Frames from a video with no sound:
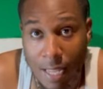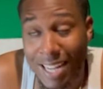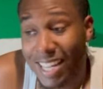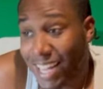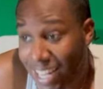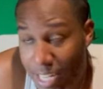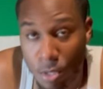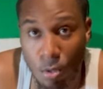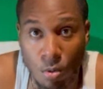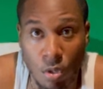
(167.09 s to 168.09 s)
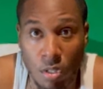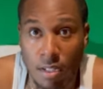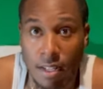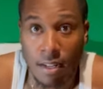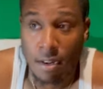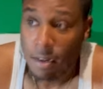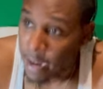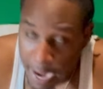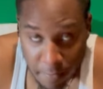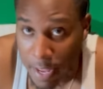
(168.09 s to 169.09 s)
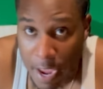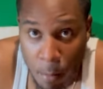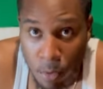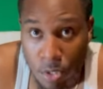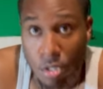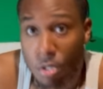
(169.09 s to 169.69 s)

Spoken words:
At the end of the third quarter, Anthony Edwards,